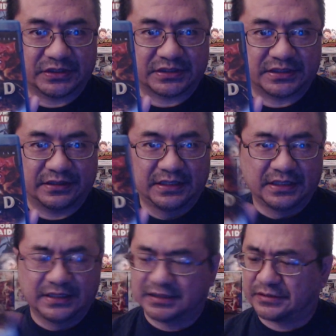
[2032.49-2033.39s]
but still,
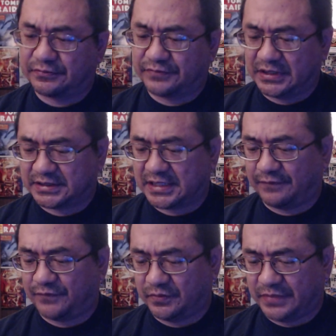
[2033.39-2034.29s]
this is a Ridley
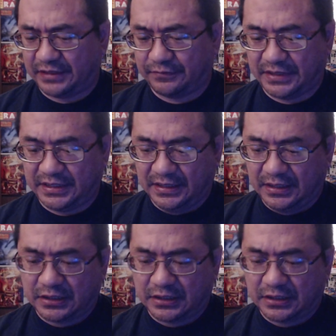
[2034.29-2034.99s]
Scott film, by the way.